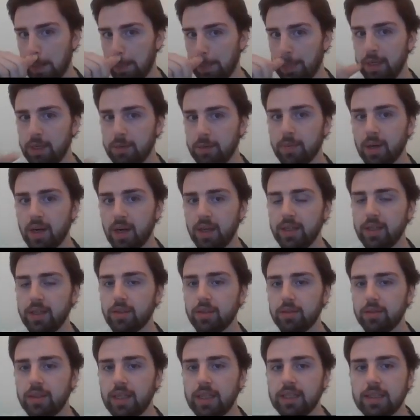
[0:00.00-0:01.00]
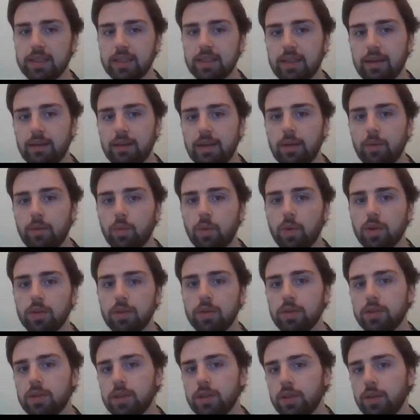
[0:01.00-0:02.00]
But you might not necessarily
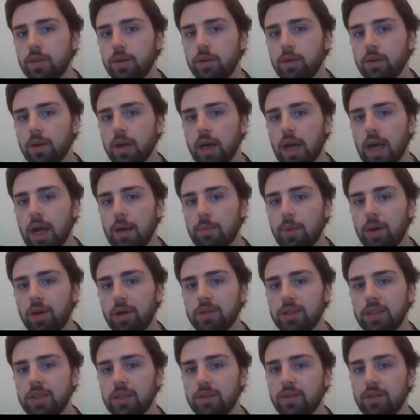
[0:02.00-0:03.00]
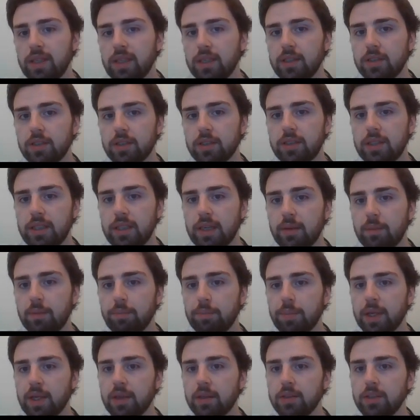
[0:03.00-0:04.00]
want to positively adjust it,
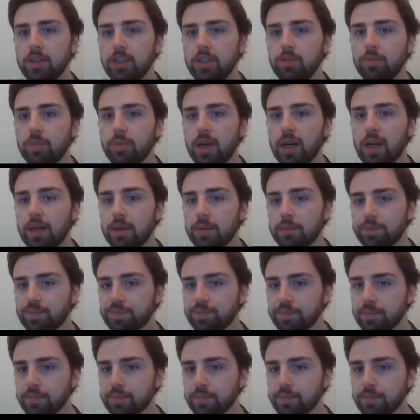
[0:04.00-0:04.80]
because you might